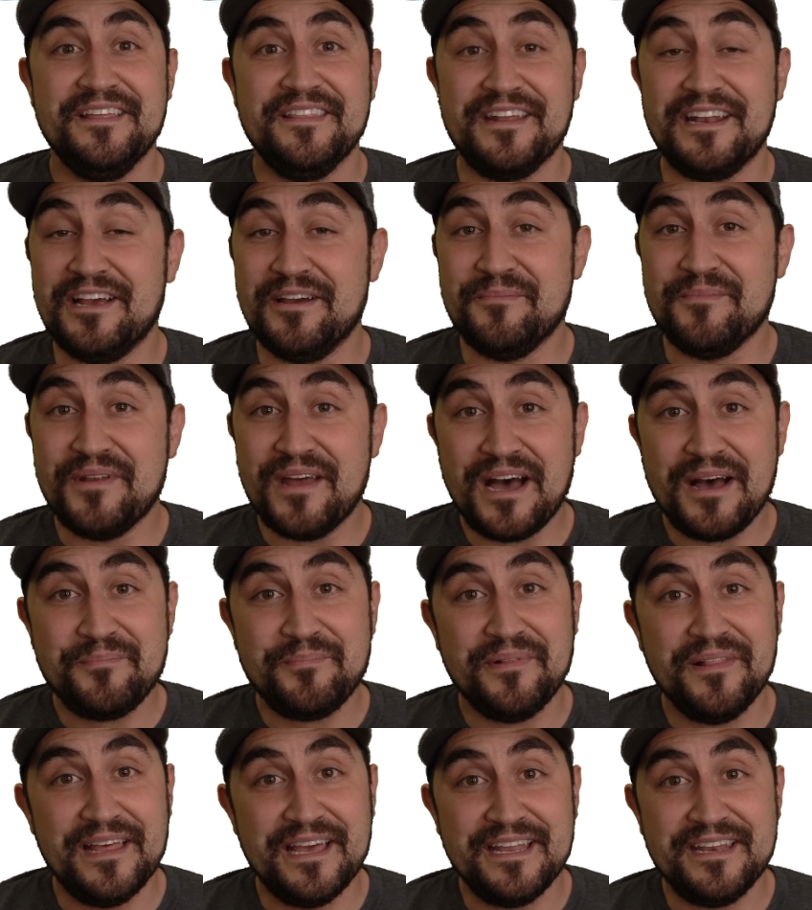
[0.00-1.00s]
that I am
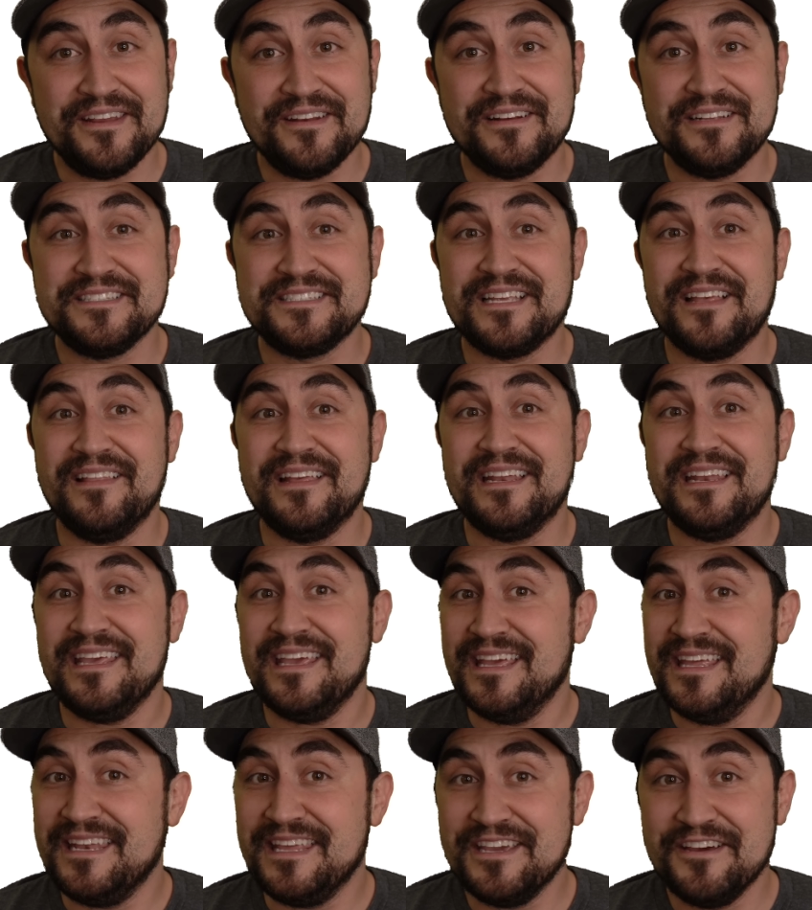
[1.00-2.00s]
not planning on selling
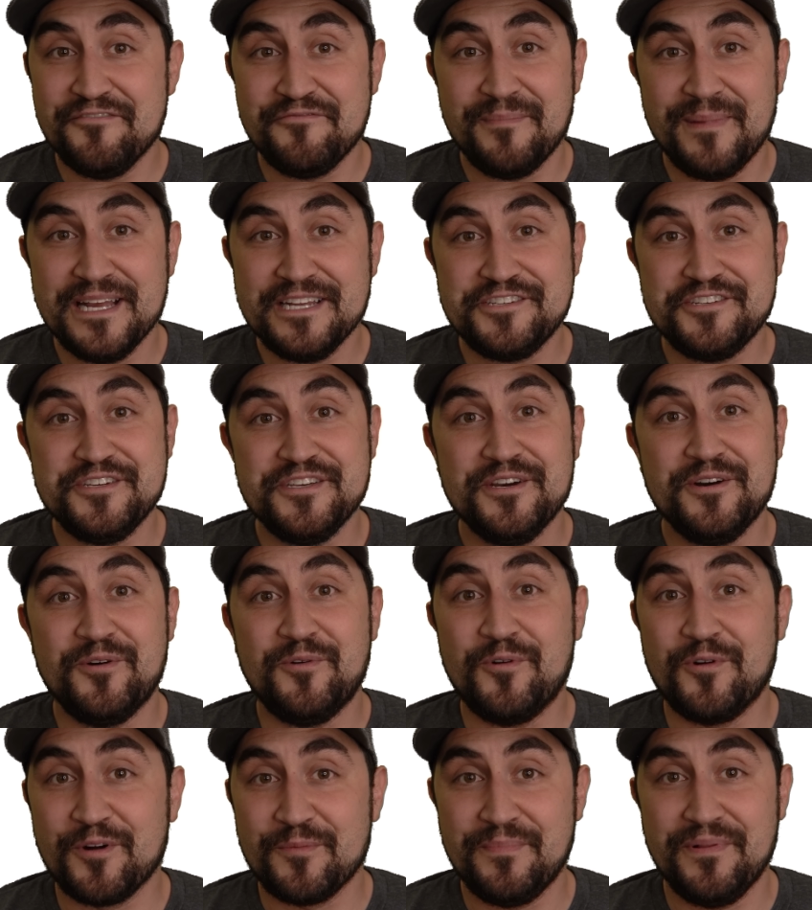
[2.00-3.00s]
any of my chia
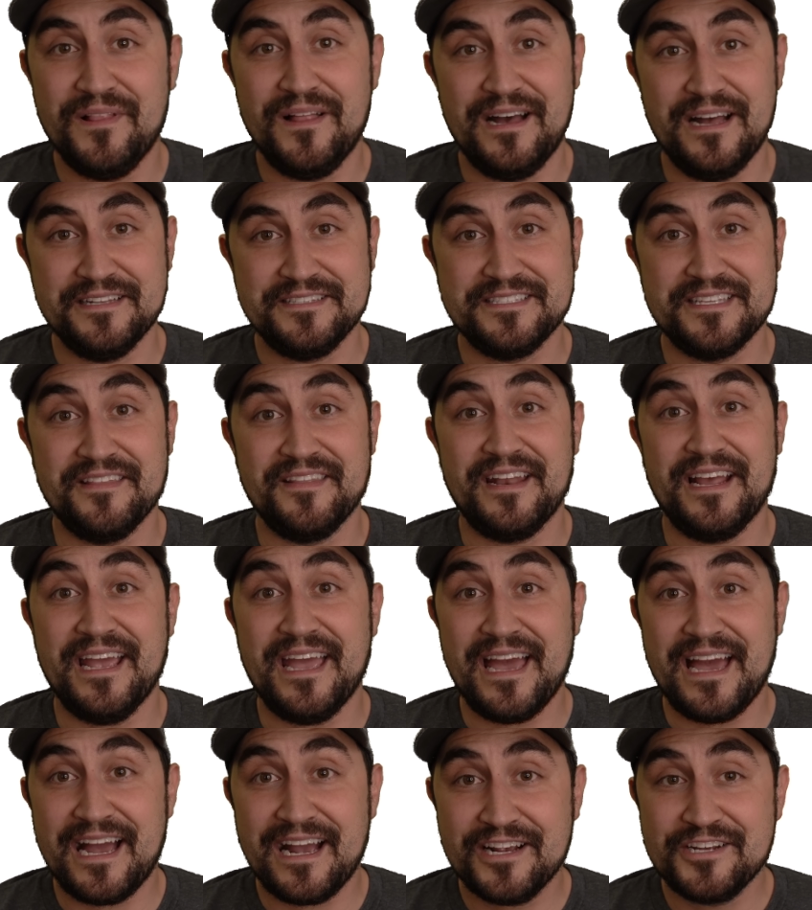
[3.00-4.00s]
or plots and that
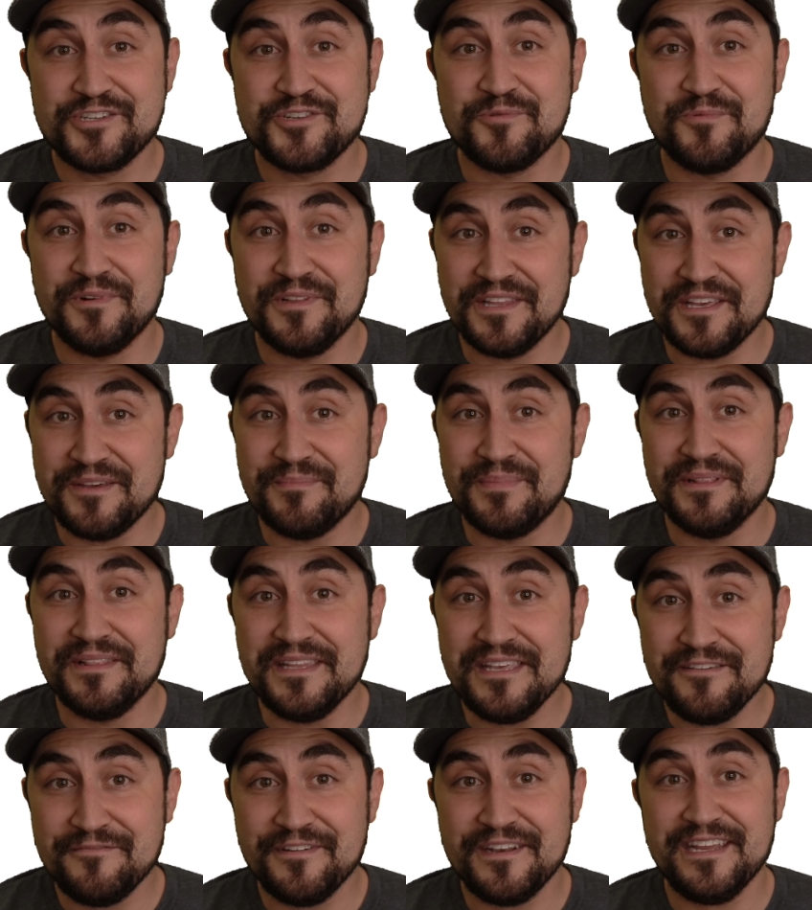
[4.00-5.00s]
I actually
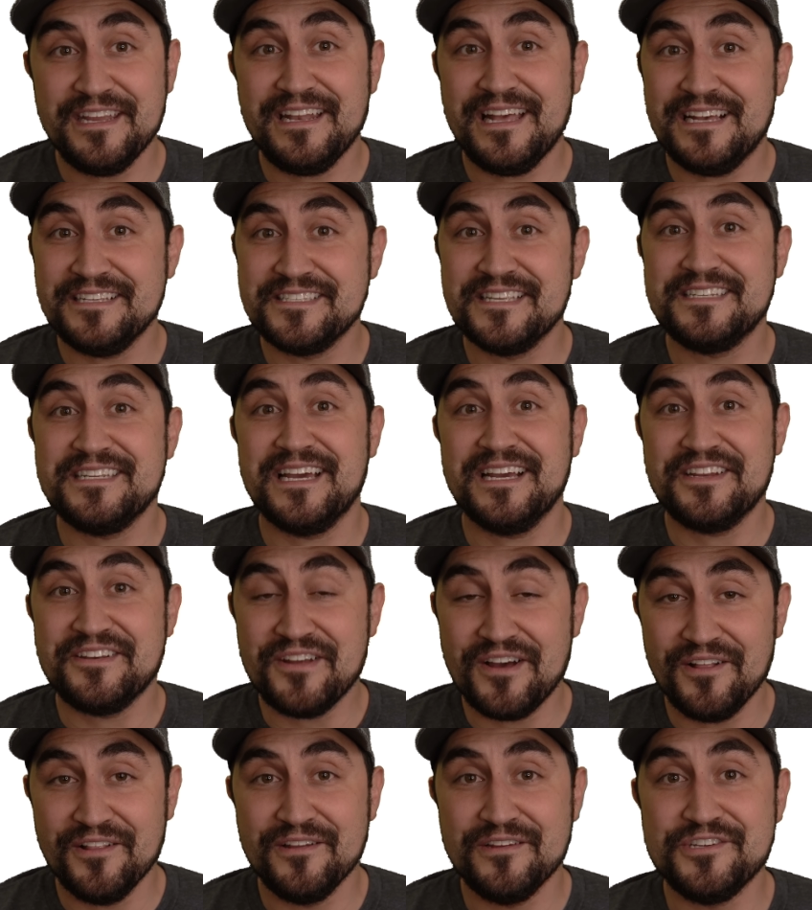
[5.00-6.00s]
believe in it as a
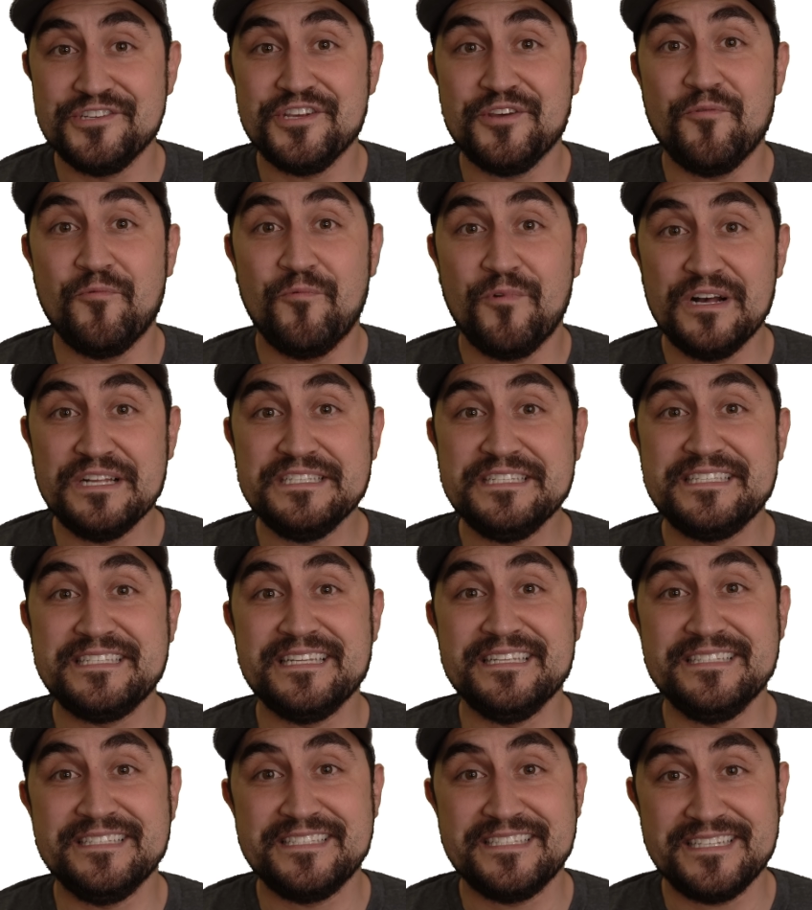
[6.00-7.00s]
technology was
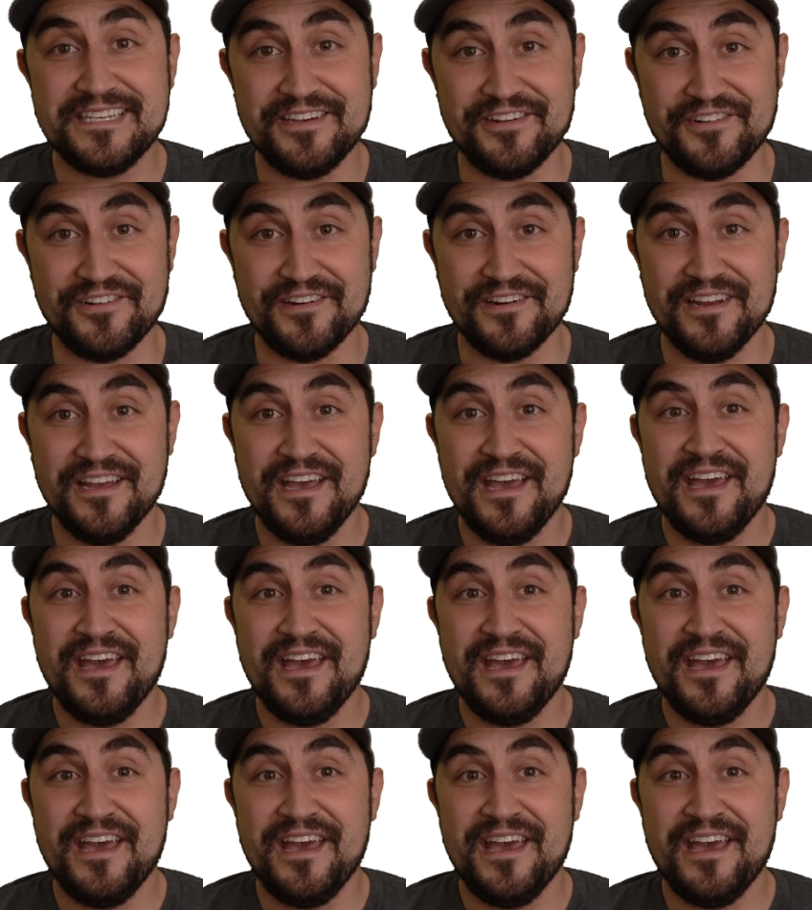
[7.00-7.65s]
sincere.